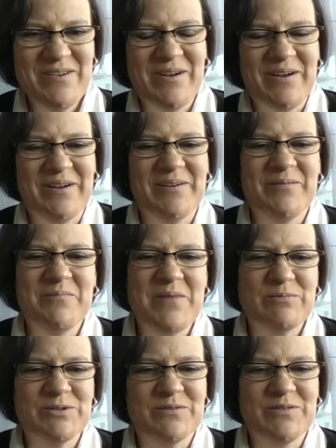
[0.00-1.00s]
uh,
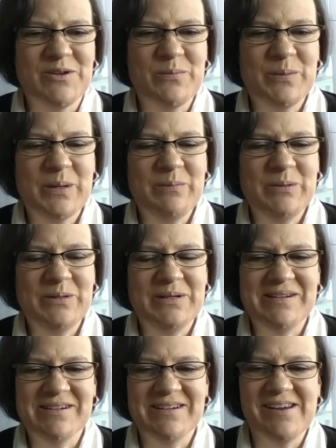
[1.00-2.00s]
members of the open community
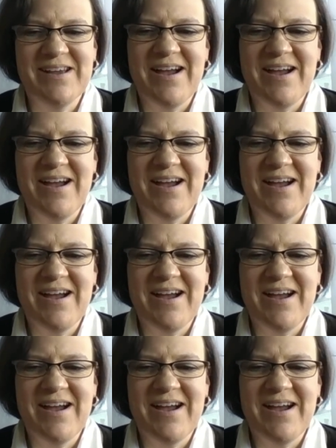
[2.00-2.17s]
here.